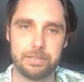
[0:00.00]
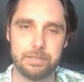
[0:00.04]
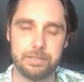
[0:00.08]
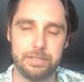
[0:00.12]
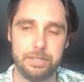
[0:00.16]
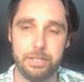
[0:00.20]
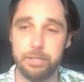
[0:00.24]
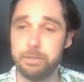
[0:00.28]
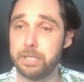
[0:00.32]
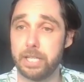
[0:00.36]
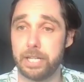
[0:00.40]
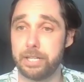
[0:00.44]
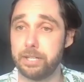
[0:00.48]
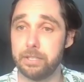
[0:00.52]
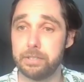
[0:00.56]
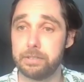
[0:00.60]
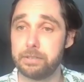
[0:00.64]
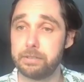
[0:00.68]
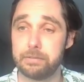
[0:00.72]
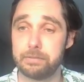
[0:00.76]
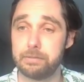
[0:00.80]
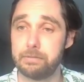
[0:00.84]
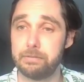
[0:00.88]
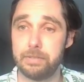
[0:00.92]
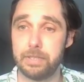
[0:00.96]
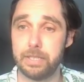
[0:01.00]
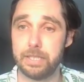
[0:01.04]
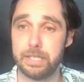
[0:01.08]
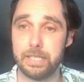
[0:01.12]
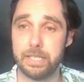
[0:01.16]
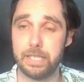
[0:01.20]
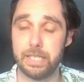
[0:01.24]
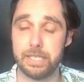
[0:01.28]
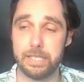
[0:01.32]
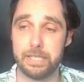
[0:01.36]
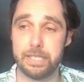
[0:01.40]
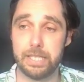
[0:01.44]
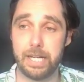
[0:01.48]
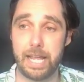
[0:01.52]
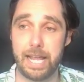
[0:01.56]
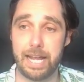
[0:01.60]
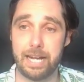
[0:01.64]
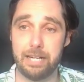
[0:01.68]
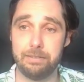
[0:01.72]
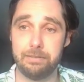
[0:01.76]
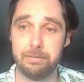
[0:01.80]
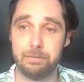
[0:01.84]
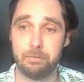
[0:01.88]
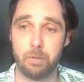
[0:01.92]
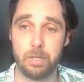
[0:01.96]
newsletters done
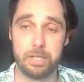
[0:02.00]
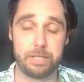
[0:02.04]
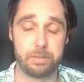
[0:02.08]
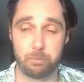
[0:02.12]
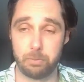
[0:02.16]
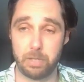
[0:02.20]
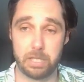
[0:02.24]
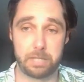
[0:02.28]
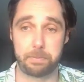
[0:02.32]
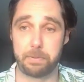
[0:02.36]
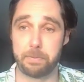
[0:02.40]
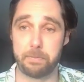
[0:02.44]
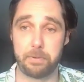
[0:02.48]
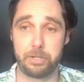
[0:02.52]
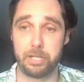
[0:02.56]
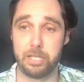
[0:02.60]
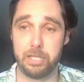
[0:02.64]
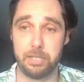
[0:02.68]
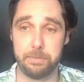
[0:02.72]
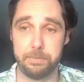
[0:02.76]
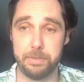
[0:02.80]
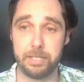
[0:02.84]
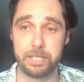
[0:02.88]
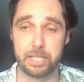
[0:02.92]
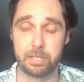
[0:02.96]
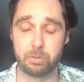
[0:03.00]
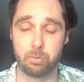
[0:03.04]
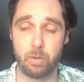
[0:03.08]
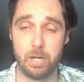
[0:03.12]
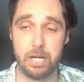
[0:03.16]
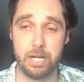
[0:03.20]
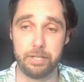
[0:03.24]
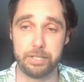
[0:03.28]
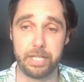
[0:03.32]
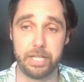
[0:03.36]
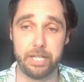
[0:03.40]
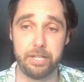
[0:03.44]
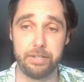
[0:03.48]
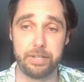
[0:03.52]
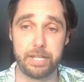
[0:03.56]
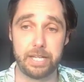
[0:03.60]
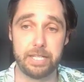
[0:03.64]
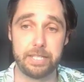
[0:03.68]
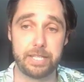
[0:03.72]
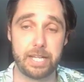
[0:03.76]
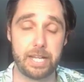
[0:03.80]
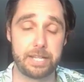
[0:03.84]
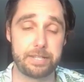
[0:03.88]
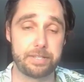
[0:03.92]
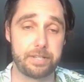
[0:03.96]
out. One's promoting the book as well.
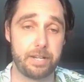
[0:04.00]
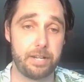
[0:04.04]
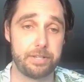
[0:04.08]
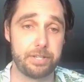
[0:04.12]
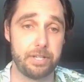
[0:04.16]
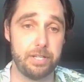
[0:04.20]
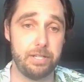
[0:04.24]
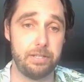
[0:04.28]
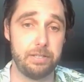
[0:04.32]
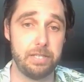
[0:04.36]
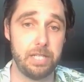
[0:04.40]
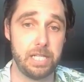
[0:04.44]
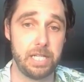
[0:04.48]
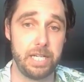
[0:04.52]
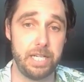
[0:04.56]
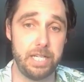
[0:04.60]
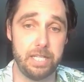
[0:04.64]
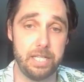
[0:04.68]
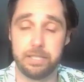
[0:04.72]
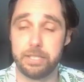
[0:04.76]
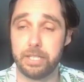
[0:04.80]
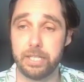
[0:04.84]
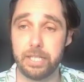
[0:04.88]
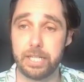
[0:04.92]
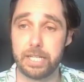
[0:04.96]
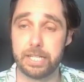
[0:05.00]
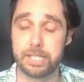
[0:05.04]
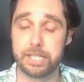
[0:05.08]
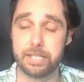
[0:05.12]
That's also, you're going to get